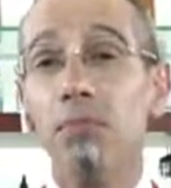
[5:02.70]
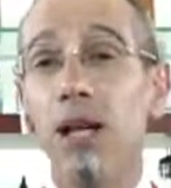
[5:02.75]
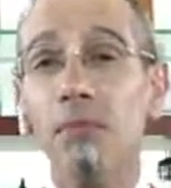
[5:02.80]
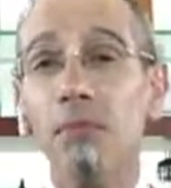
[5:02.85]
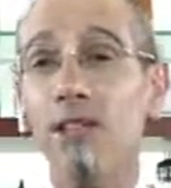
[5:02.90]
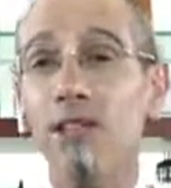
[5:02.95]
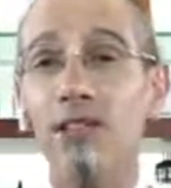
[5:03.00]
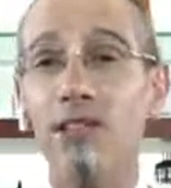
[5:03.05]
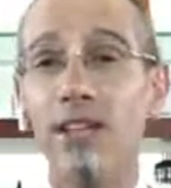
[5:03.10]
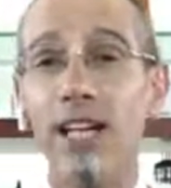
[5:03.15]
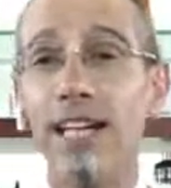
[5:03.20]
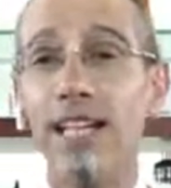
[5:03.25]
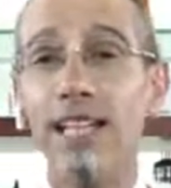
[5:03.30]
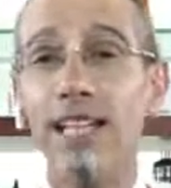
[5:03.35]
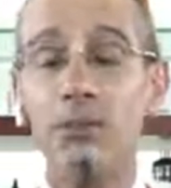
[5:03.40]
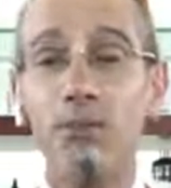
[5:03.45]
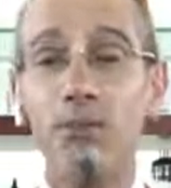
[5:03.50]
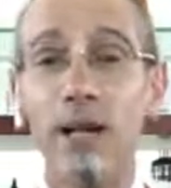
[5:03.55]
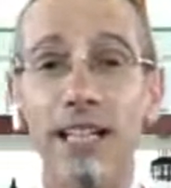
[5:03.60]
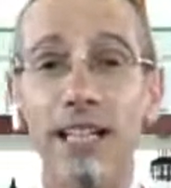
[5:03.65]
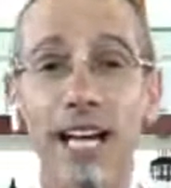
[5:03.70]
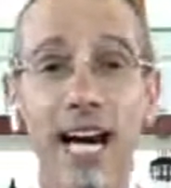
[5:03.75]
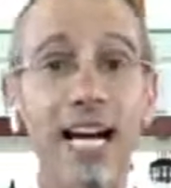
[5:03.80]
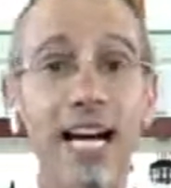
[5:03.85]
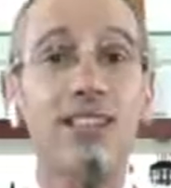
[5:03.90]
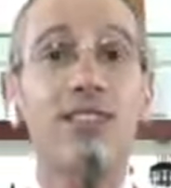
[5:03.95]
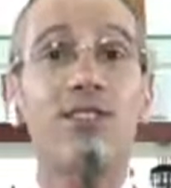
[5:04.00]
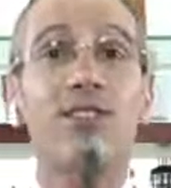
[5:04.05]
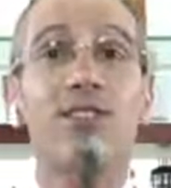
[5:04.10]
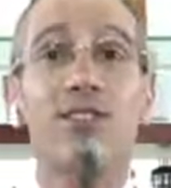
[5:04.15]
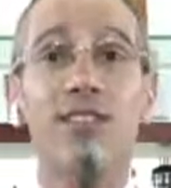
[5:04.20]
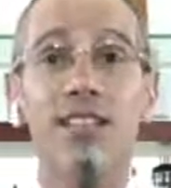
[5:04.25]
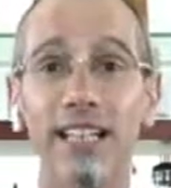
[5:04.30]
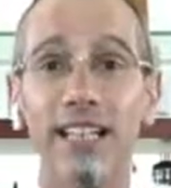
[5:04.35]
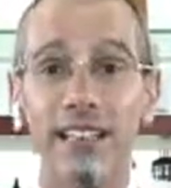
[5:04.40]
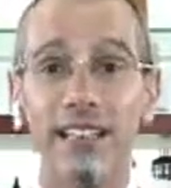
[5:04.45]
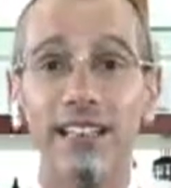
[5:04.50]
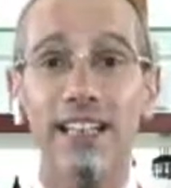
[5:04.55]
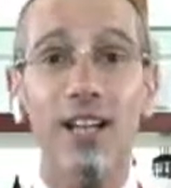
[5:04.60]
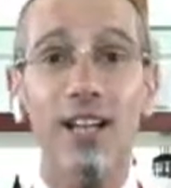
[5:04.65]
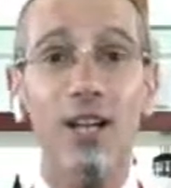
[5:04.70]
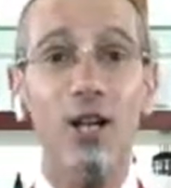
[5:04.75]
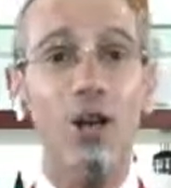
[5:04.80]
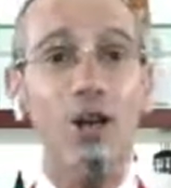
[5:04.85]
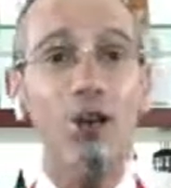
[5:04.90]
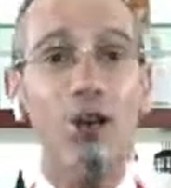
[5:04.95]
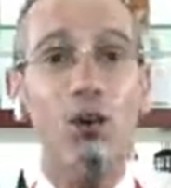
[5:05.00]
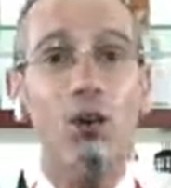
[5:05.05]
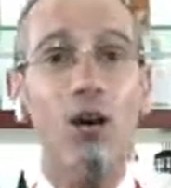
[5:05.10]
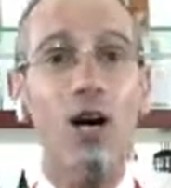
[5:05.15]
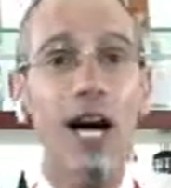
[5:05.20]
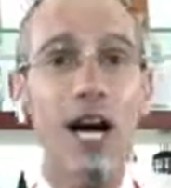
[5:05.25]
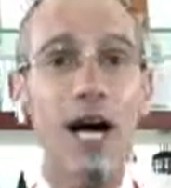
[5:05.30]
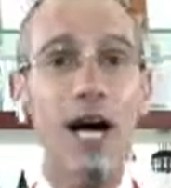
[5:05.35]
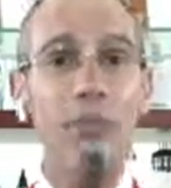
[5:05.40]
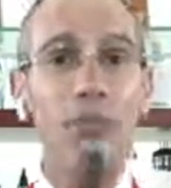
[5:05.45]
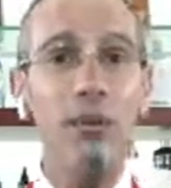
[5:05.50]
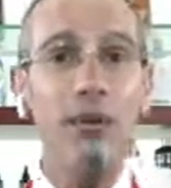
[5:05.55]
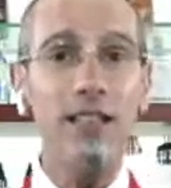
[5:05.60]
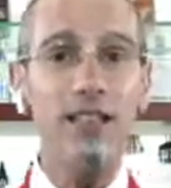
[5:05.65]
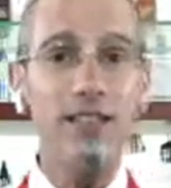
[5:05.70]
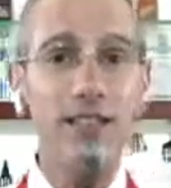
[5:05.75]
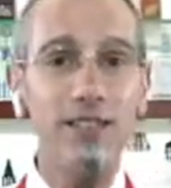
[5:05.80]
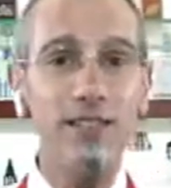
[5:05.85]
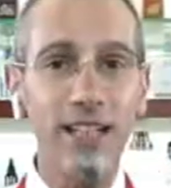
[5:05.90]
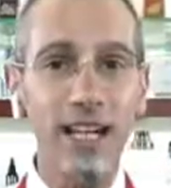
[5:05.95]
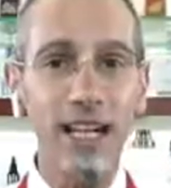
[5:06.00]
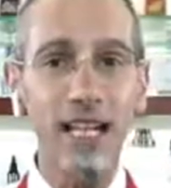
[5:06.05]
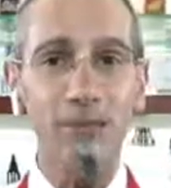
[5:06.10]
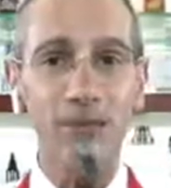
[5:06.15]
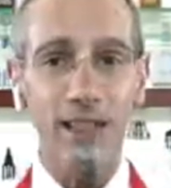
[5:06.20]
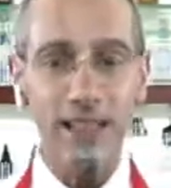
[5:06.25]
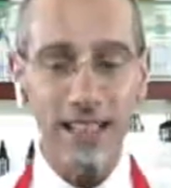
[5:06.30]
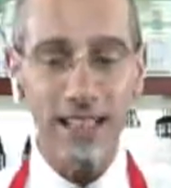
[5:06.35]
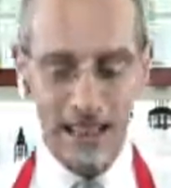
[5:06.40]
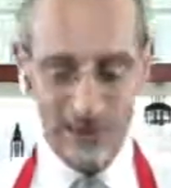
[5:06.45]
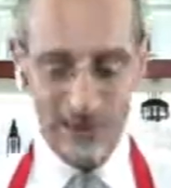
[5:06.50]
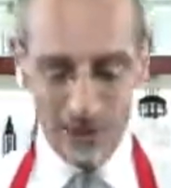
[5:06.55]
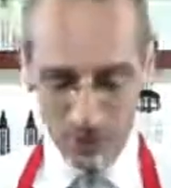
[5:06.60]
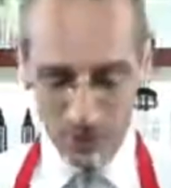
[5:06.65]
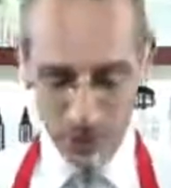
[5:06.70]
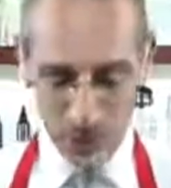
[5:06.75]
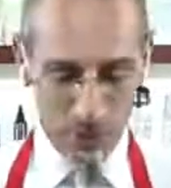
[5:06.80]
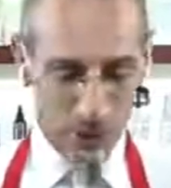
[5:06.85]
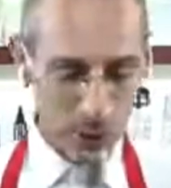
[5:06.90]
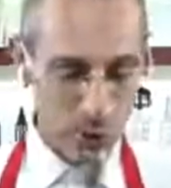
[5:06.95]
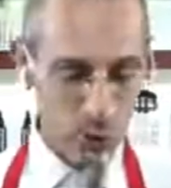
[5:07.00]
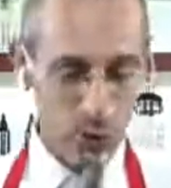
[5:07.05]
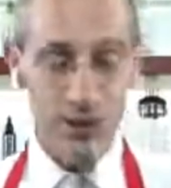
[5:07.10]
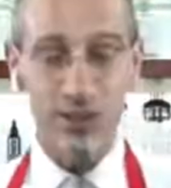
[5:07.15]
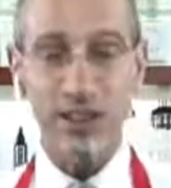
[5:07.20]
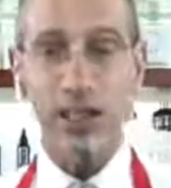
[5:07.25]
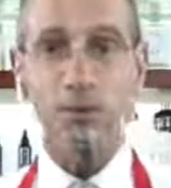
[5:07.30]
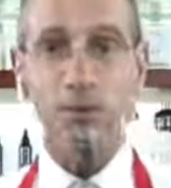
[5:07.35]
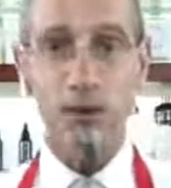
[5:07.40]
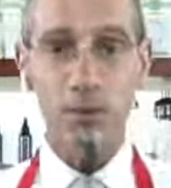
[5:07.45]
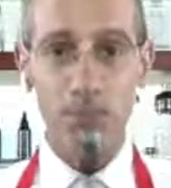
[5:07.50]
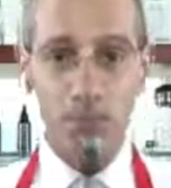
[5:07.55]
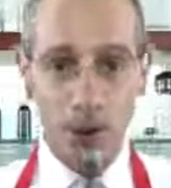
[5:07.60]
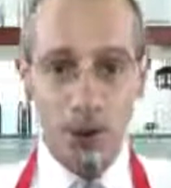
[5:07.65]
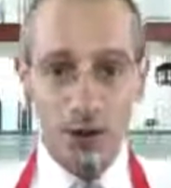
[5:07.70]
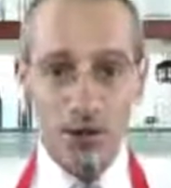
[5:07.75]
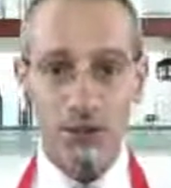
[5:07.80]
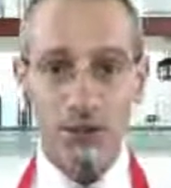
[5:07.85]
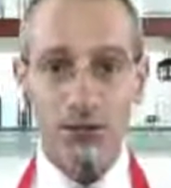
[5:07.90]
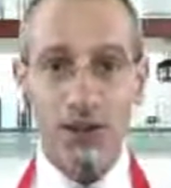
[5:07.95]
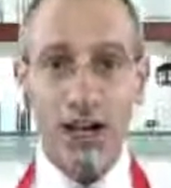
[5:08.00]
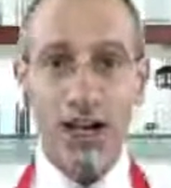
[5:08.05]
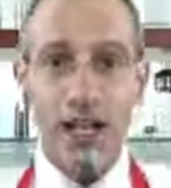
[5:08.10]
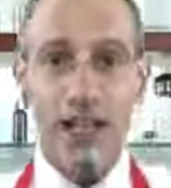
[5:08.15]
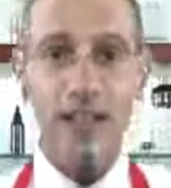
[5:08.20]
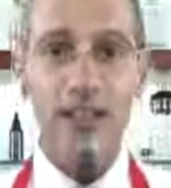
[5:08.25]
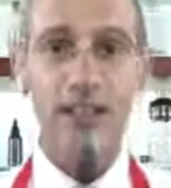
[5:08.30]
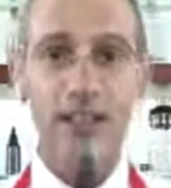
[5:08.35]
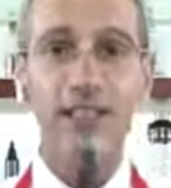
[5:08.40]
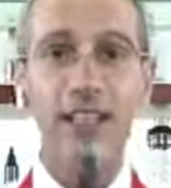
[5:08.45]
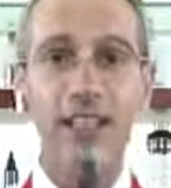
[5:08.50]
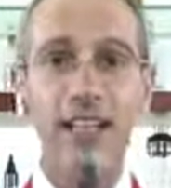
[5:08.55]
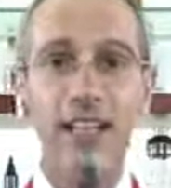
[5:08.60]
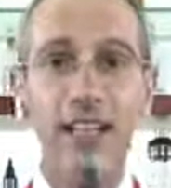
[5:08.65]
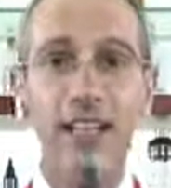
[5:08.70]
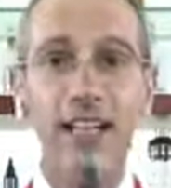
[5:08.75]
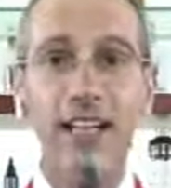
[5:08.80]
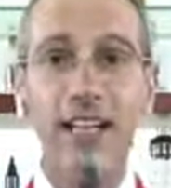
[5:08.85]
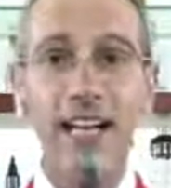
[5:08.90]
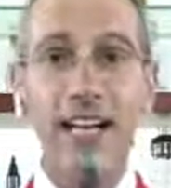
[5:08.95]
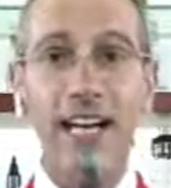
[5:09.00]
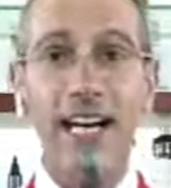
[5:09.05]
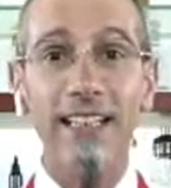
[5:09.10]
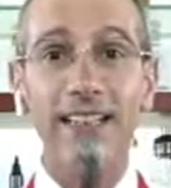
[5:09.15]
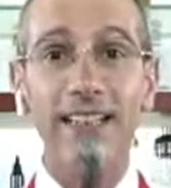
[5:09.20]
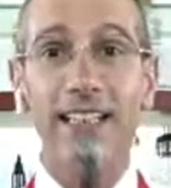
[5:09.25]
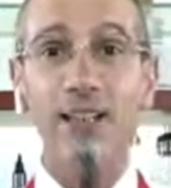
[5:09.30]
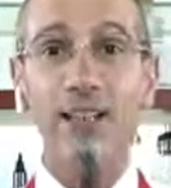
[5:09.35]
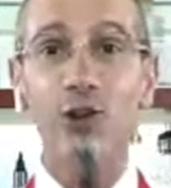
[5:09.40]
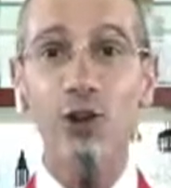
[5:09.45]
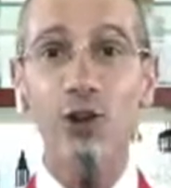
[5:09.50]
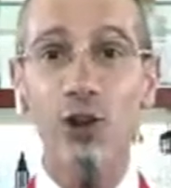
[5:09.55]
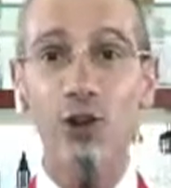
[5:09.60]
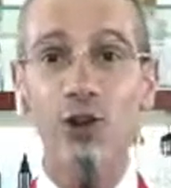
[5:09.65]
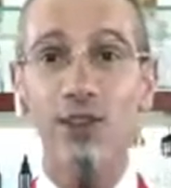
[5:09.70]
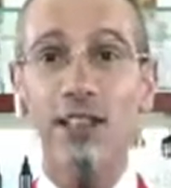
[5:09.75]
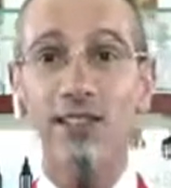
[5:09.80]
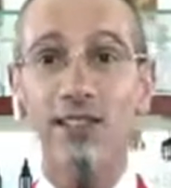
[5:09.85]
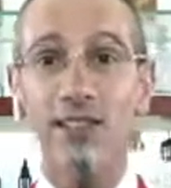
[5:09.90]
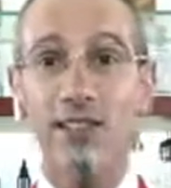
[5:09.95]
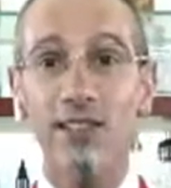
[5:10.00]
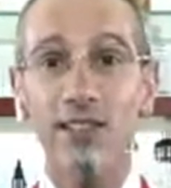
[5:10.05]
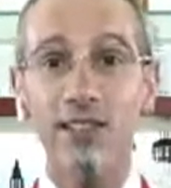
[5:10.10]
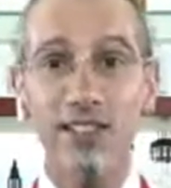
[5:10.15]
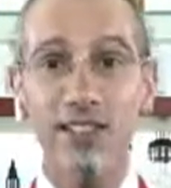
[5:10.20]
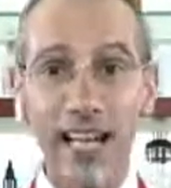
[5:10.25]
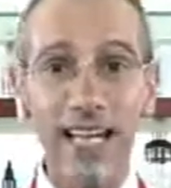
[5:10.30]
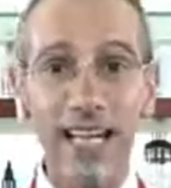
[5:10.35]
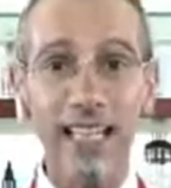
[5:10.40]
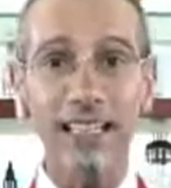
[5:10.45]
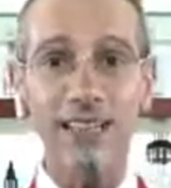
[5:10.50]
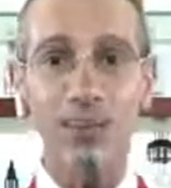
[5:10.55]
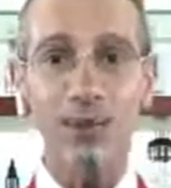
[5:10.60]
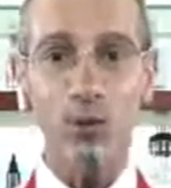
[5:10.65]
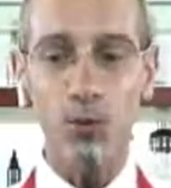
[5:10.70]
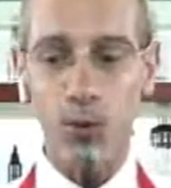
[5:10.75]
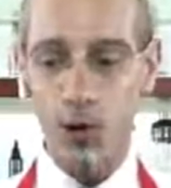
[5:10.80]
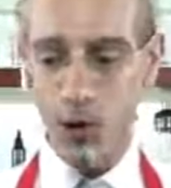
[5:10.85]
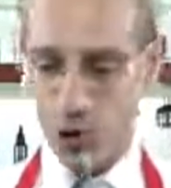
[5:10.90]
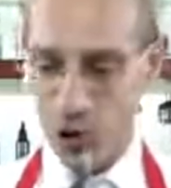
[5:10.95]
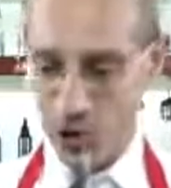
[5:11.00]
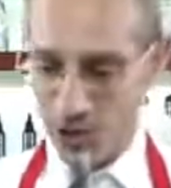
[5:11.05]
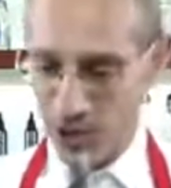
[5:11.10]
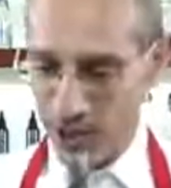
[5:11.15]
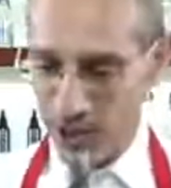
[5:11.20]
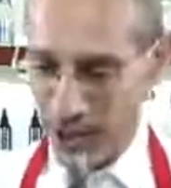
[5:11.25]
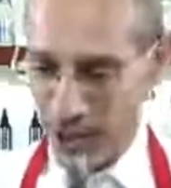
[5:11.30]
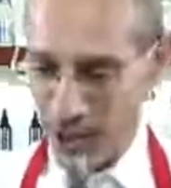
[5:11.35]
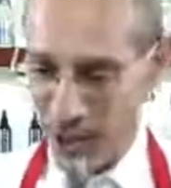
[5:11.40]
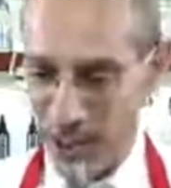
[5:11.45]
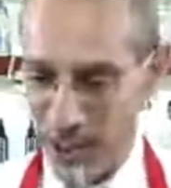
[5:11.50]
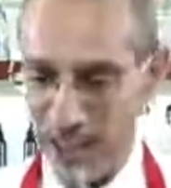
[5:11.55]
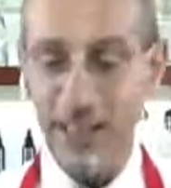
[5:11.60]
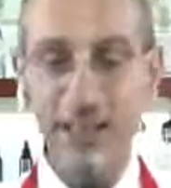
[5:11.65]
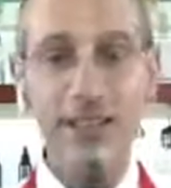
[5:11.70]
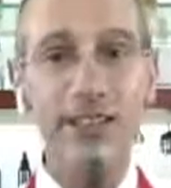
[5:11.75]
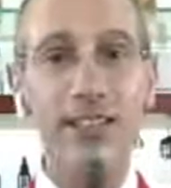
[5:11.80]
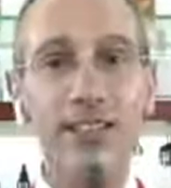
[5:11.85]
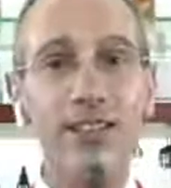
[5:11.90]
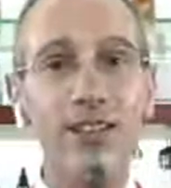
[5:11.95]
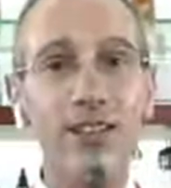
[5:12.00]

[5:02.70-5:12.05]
mistake, by accident. So what happened at the time? The guys, they probably do some bonfire there, and they saw that the sand, which is the ingredient